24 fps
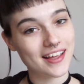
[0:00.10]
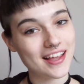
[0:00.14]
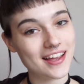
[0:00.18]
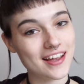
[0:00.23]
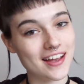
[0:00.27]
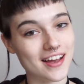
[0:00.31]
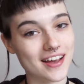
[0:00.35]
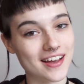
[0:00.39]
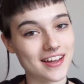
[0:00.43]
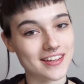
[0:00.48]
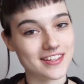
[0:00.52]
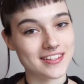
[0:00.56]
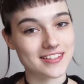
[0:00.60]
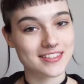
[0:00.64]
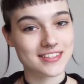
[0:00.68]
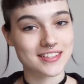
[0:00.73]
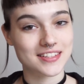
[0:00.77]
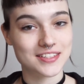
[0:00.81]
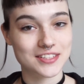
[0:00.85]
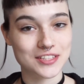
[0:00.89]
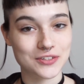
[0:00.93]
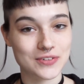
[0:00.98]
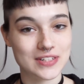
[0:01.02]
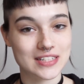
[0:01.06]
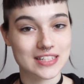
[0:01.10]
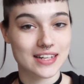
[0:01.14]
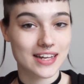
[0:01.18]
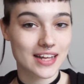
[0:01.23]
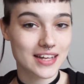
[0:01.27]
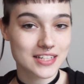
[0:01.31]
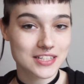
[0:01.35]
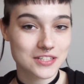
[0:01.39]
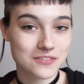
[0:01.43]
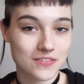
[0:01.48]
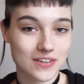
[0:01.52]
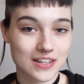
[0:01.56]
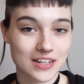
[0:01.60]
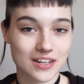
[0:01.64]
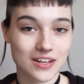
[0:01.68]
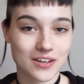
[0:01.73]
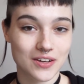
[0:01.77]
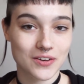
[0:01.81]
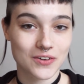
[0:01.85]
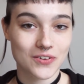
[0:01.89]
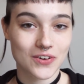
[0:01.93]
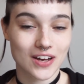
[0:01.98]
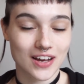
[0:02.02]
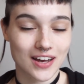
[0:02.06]
Hey guys! So in today's
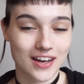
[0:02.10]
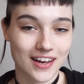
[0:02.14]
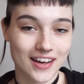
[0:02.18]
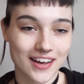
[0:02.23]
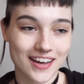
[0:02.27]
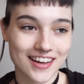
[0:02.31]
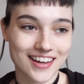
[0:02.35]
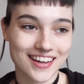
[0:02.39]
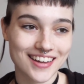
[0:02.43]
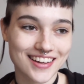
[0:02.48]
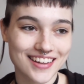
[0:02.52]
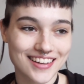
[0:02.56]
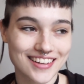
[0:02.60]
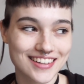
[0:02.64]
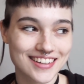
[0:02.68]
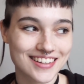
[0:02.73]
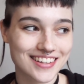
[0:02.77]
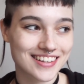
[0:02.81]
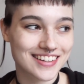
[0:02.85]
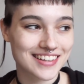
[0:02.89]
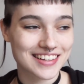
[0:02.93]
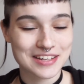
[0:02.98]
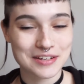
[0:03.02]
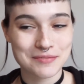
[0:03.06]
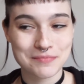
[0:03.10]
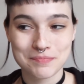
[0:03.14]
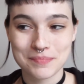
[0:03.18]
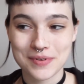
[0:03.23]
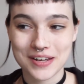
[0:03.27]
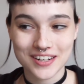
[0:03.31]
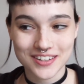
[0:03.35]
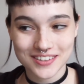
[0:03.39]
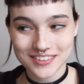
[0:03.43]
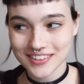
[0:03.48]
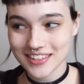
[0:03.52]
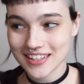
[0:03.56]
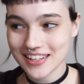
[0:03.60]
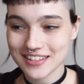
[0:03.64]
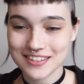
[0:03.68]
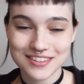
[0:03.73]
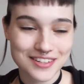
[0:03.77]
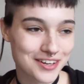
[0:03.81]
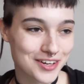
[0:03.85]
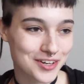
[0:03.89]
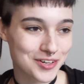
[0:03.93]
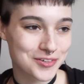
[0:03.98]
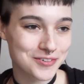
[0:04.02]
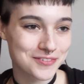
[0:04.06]
video, I barely
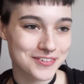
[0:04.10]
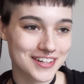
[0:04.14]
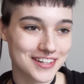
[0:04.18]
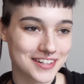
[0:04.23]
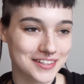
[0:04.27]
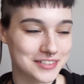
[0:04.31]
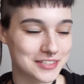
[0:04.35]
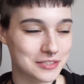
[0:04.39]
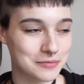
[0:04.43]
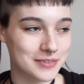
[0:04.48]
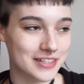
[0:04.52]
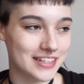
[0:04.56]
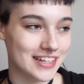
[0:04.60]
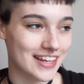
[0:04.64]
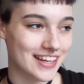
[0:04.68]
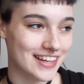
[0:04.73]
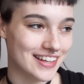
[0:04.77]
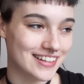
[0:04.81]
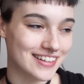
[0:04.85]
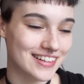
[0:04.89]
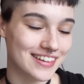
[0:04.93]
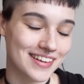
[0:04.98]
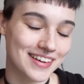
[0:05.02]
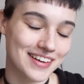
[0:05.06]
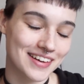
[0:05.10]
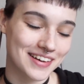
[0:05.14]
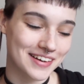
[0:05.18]
know where to begin,